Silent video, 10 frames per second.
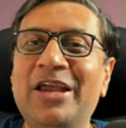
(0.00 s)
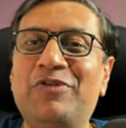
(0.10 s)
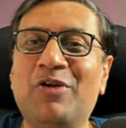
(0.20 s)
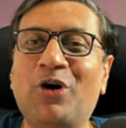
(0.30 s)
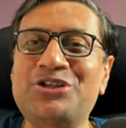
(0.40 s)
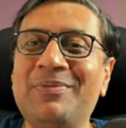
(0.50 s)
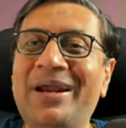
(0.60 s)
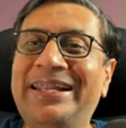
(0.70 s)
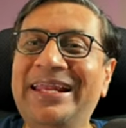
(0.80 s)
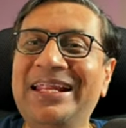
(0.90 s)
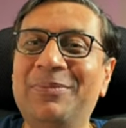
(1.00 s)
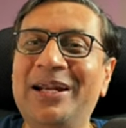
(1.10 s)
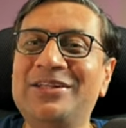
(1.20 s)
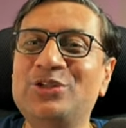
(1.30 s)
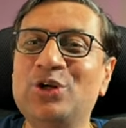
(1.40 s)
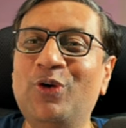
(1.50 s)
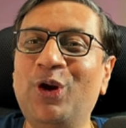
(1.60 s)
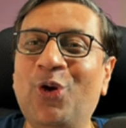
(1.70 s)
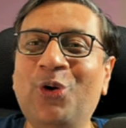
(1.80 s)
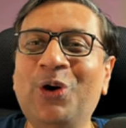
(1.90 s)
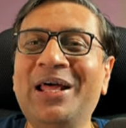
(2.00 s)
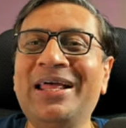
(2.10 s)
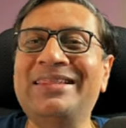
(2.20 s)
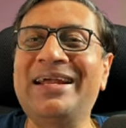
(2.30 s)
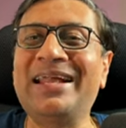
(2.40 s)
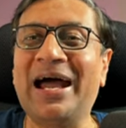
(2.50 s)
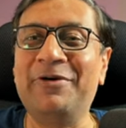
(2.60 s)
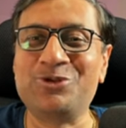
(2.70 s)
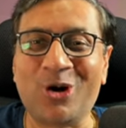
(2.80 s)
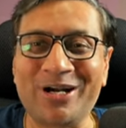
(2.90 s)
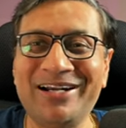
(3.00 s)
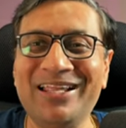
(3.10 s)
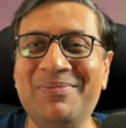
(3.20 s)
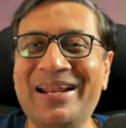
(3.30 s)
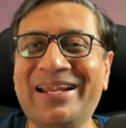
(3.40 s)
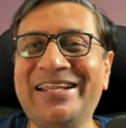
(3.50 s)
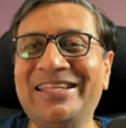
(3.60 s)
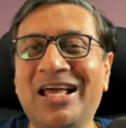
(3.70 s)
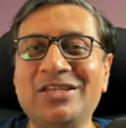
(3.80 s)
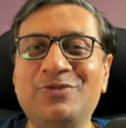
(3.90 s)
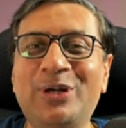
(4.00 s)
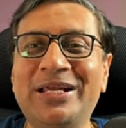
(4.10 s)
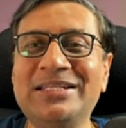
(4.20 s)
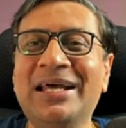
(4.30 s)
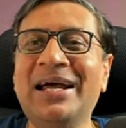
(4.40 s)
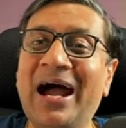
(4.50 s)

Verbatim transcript: If you're watching my daily updates, you will know that I've shorted the market in the last few days.